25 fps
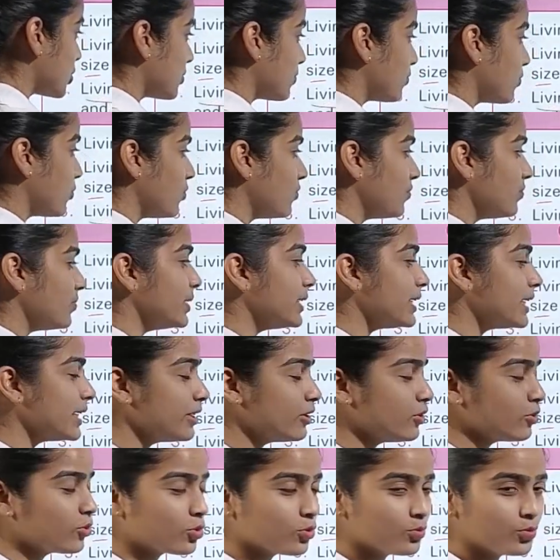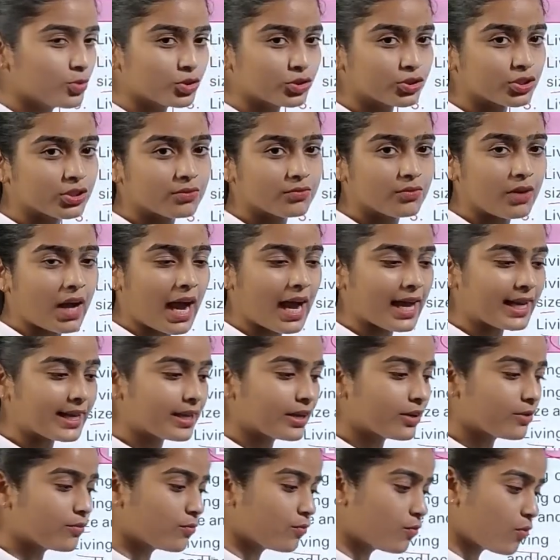Movement and locomotion. I
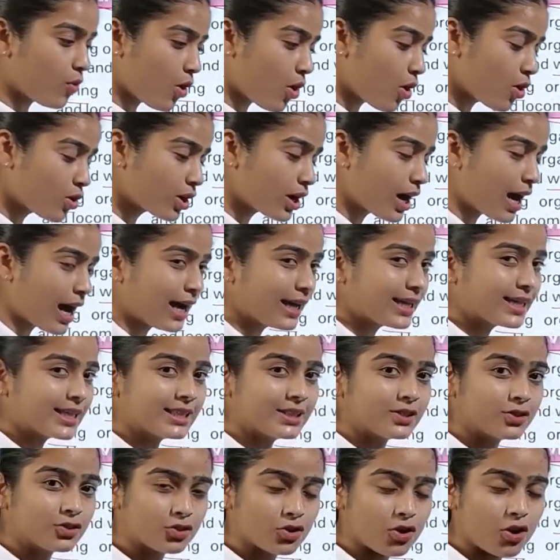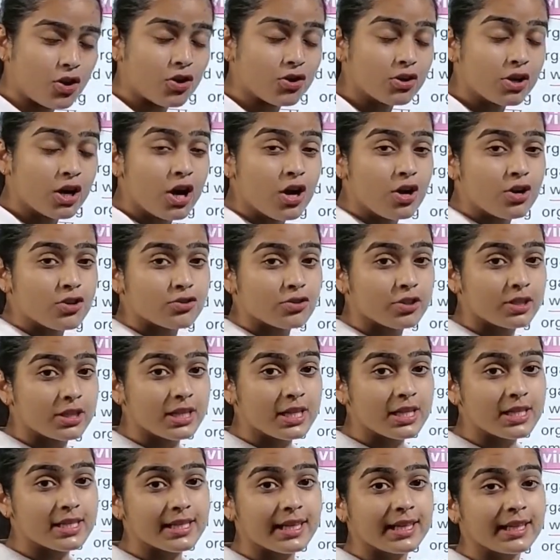can walk. I can talk. So these
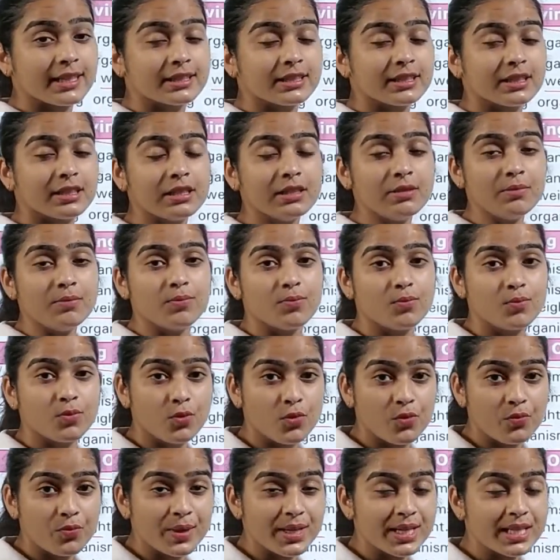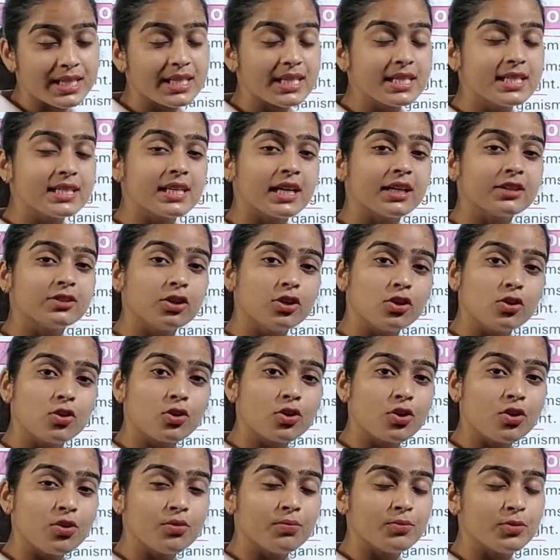are the movement. These are the
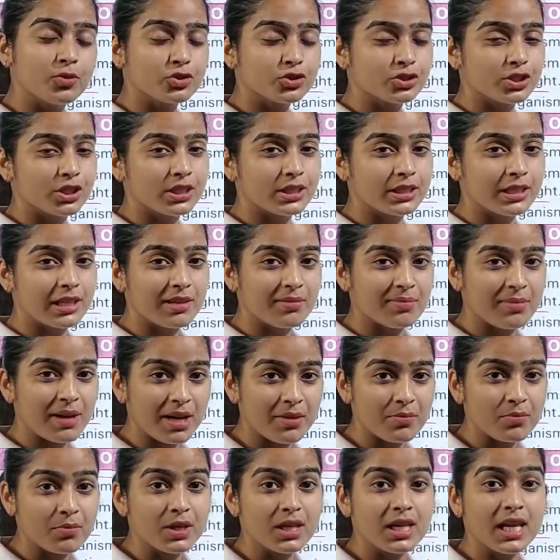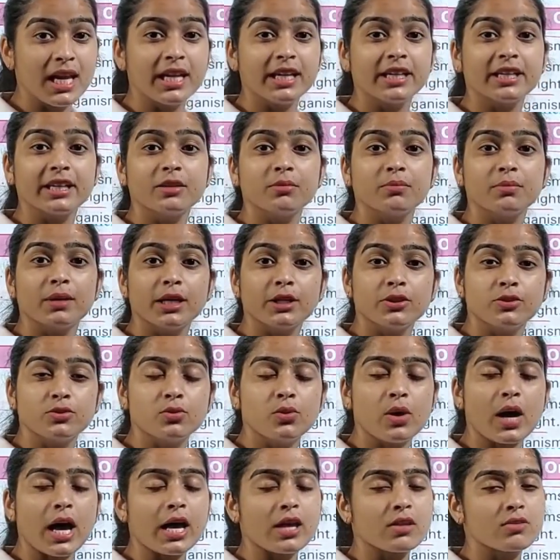locomotion done by me and done by you
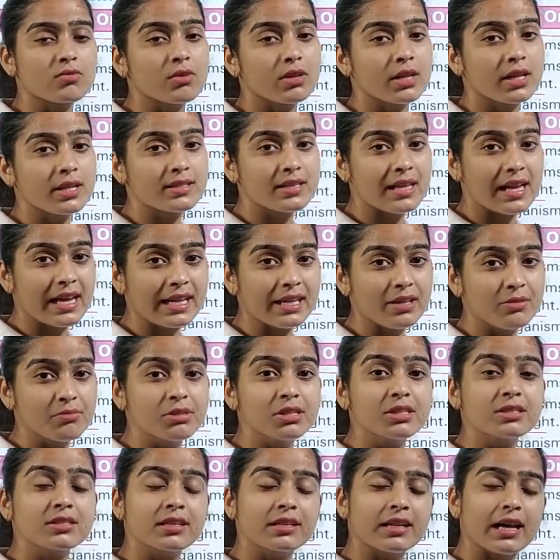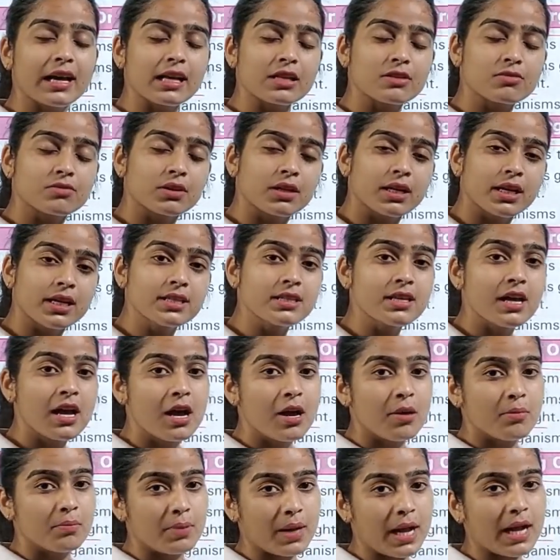as well as animals and as well as
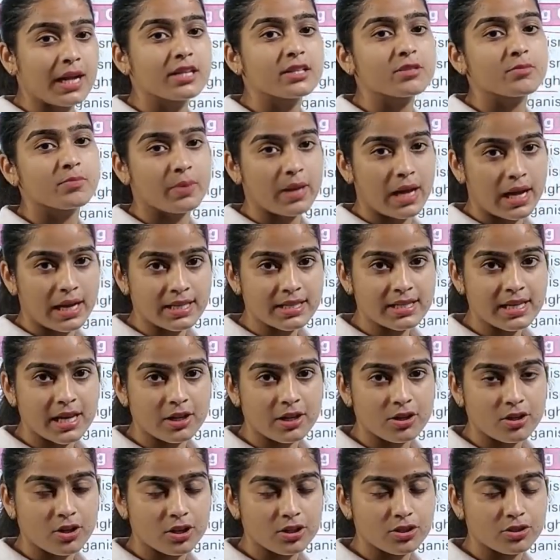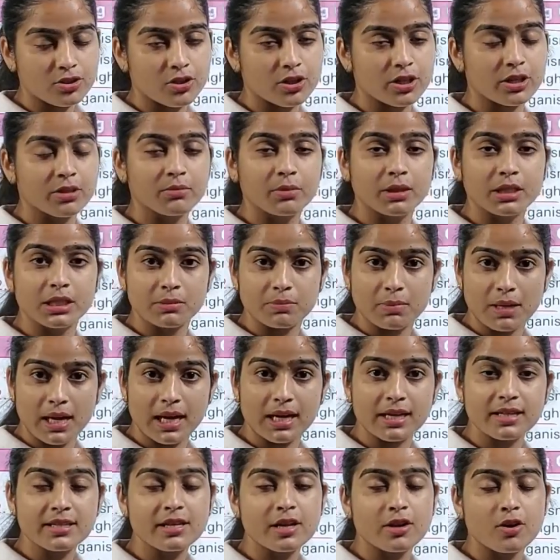plants. Plants are not talking, but plants
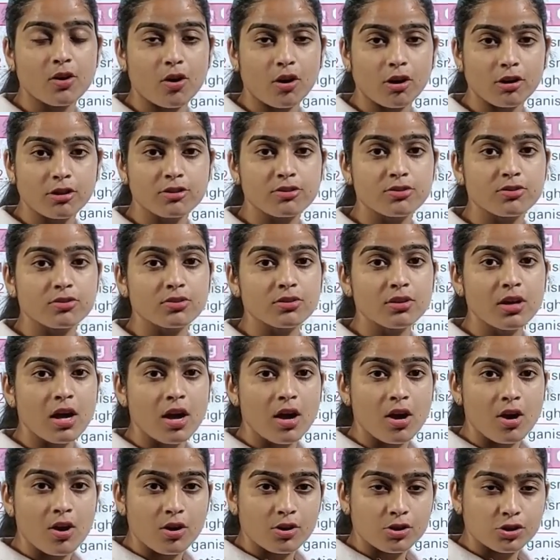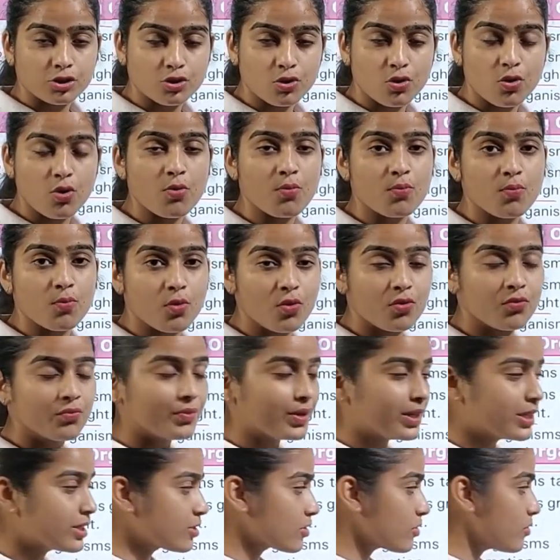are also show movements.
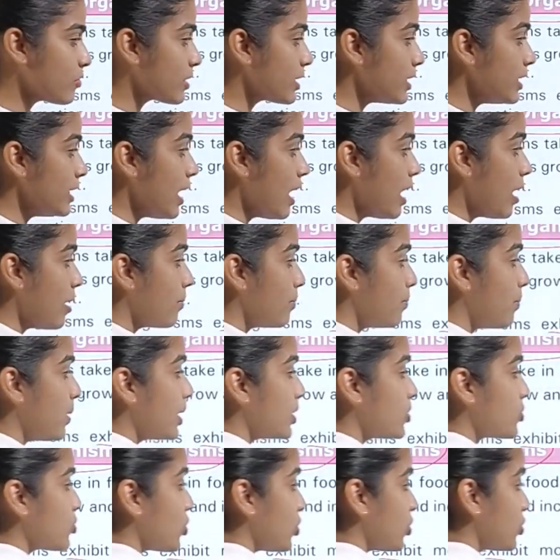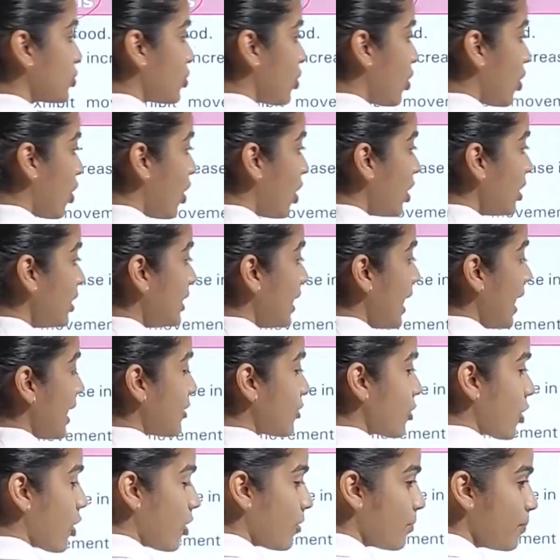Okay, but your doll, your
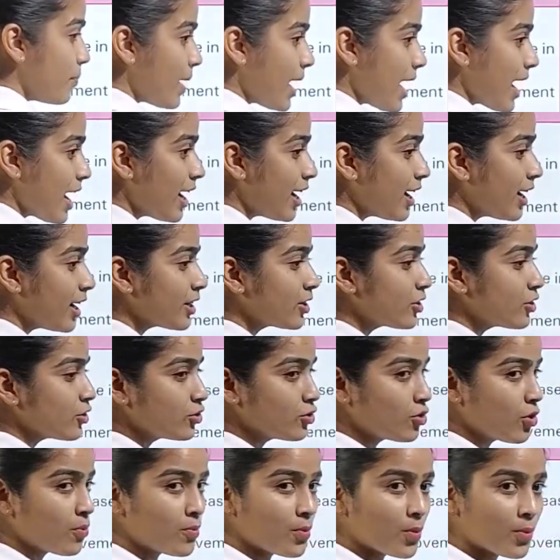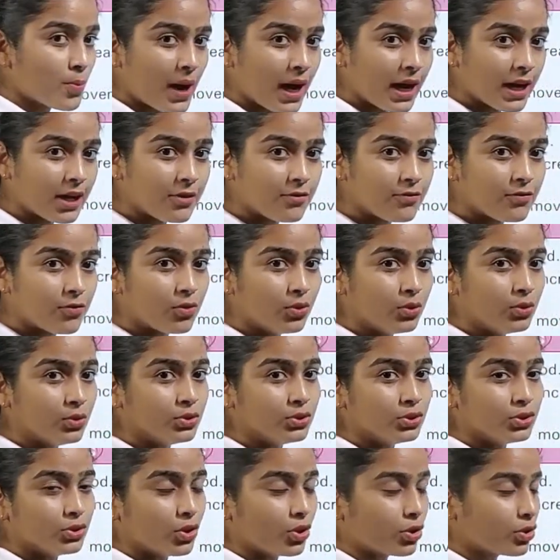bag, your mobile phone,
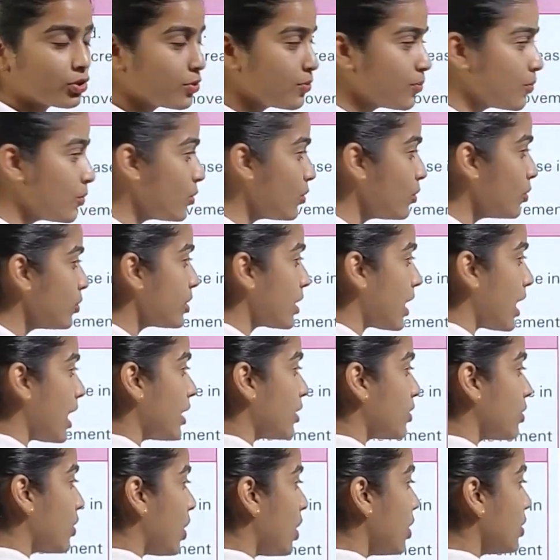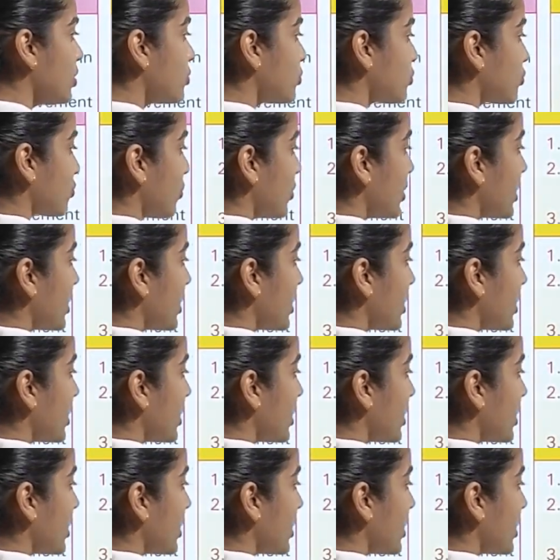your remote are not showing